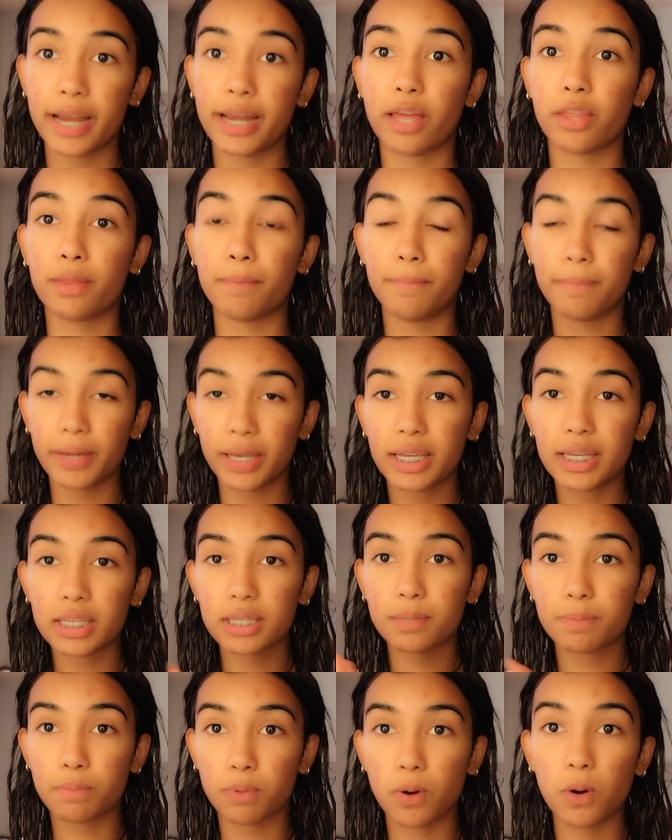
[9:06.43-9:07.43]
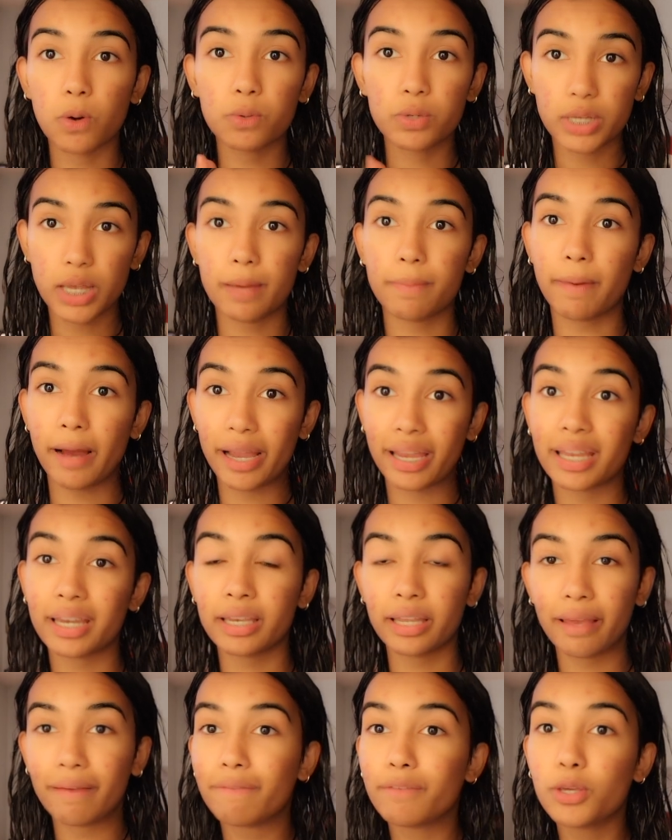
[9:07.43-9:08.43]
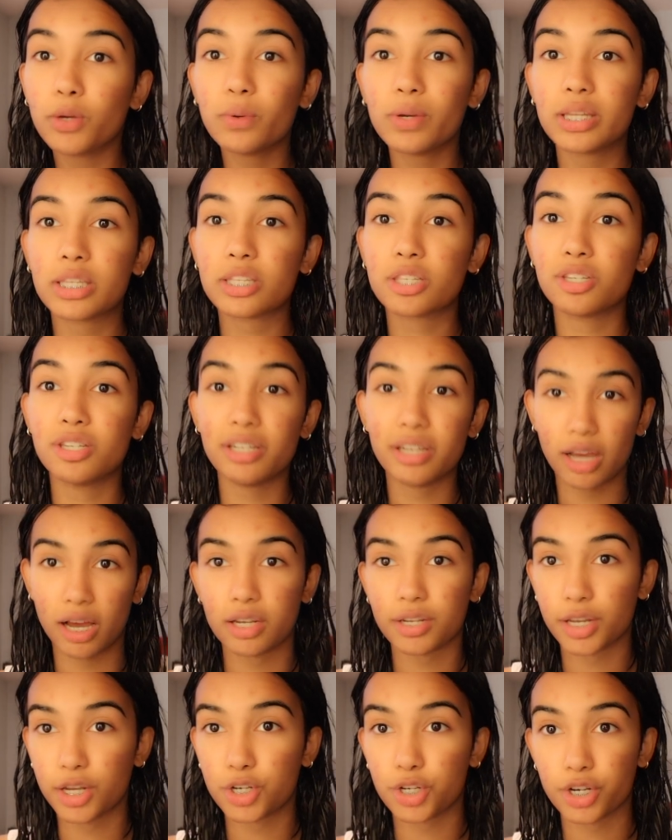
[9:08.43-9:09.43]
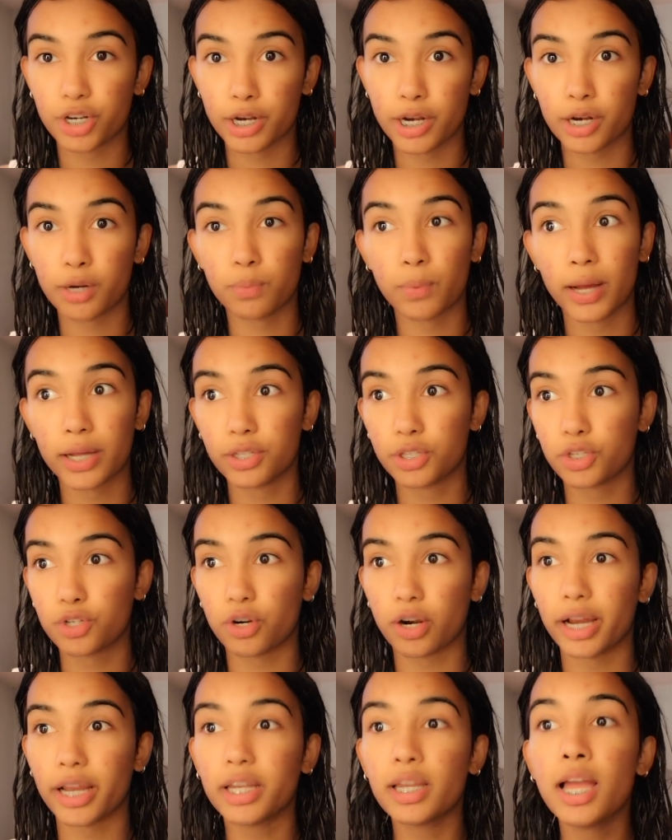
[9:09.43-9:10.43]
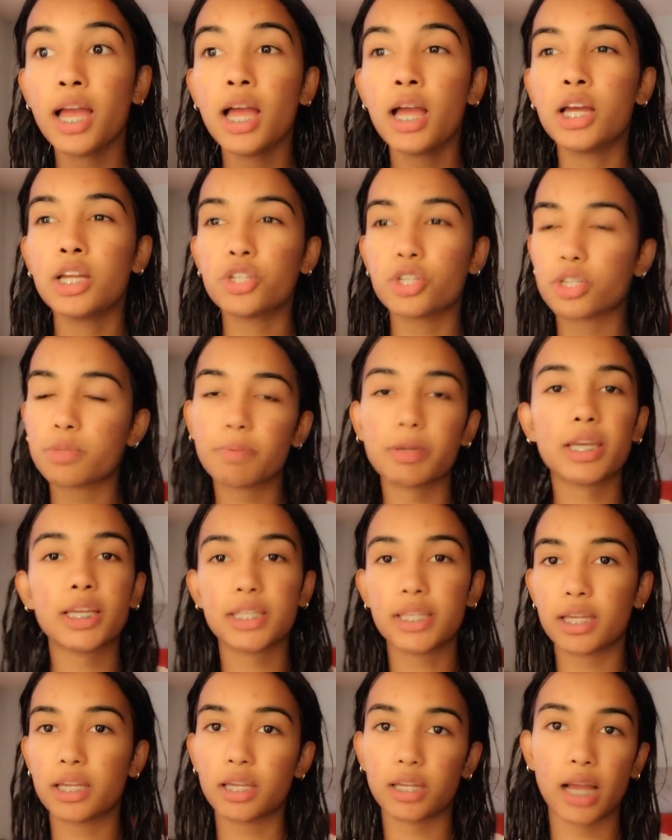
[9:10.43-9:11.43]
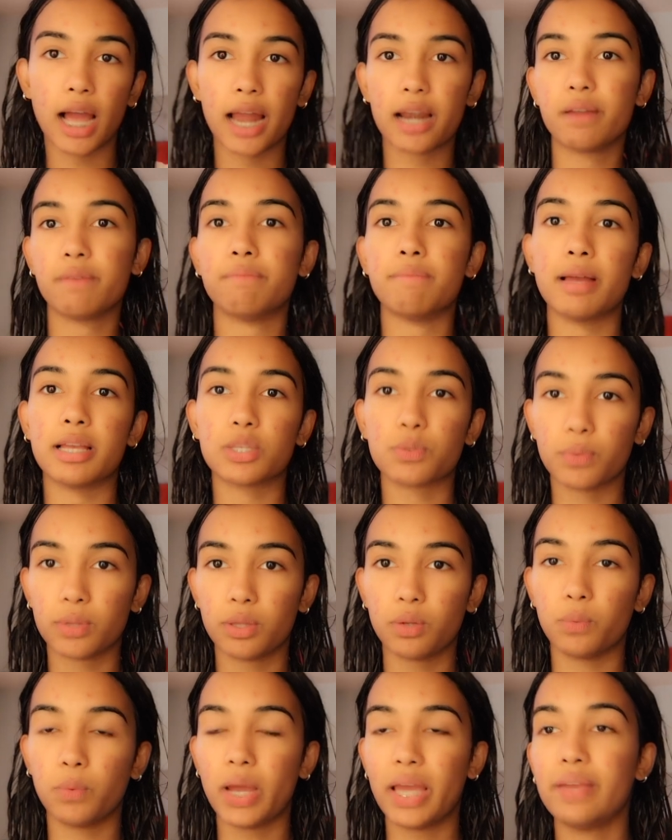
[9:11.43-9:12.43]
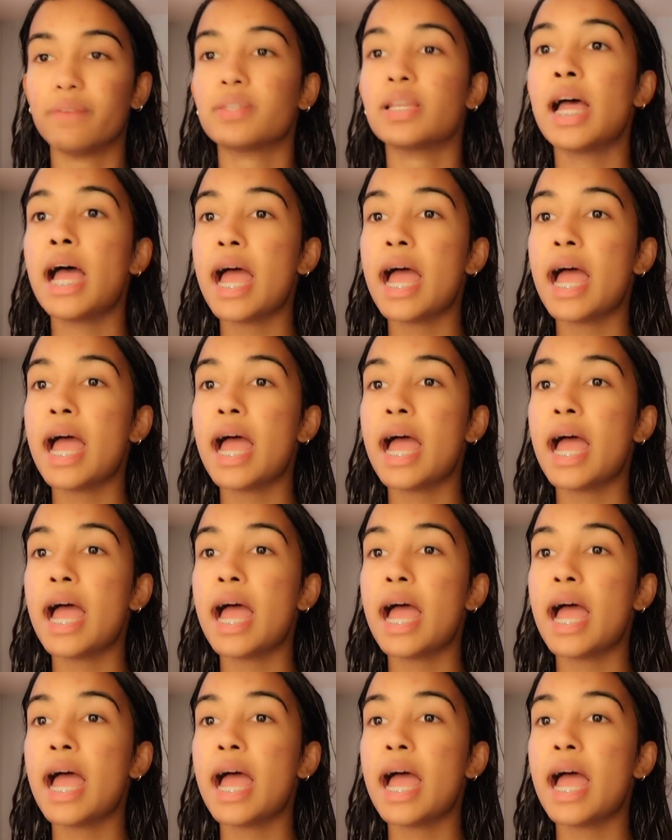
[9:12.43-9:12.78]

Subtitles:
Now the biggest pro tip I can give you is to not touch your hair while it's drying, just because it could kind of mess with the waves.